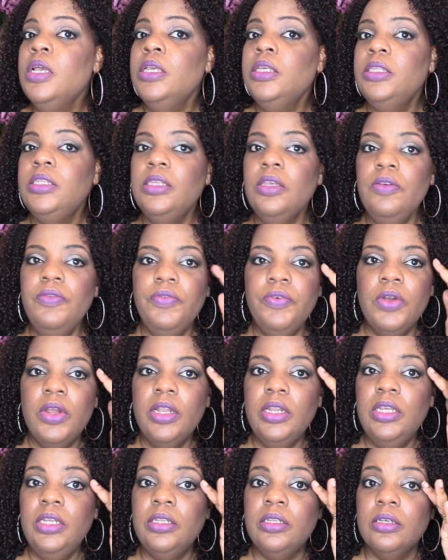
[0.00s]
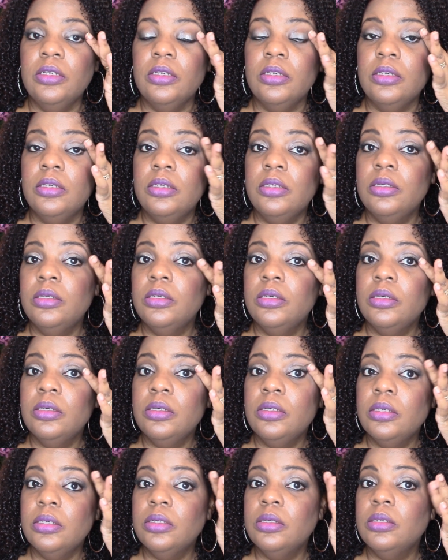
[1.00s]
far I need to
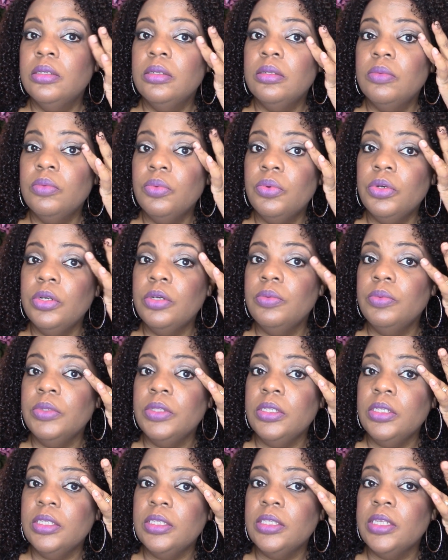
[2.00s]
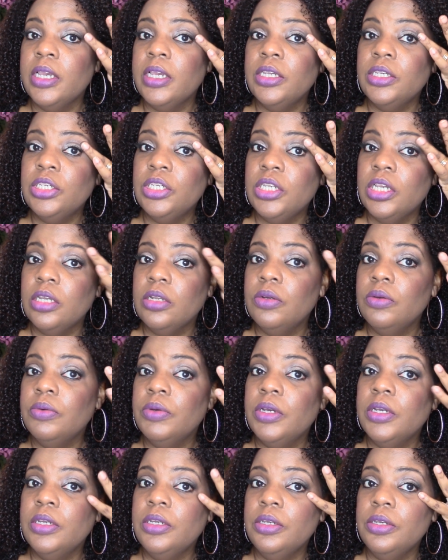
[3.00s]
work with this eyeshadow
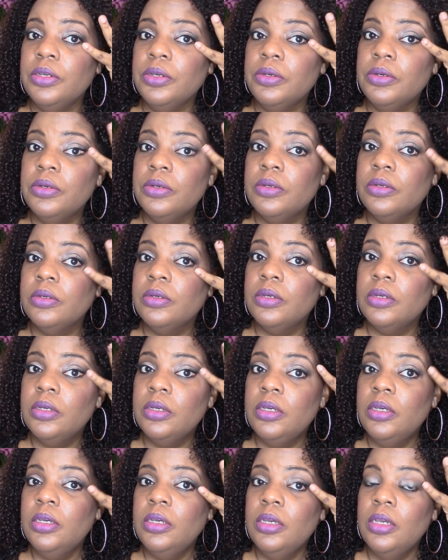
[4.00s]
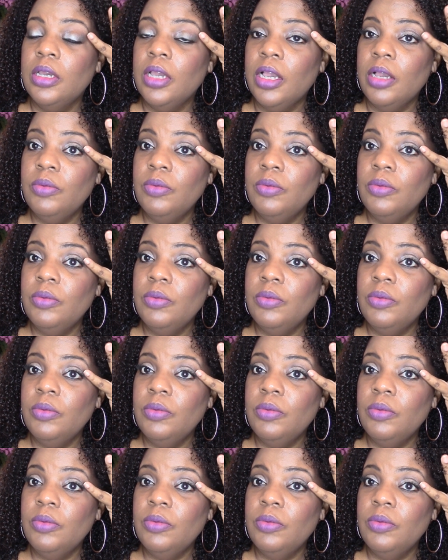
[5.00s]
right here. I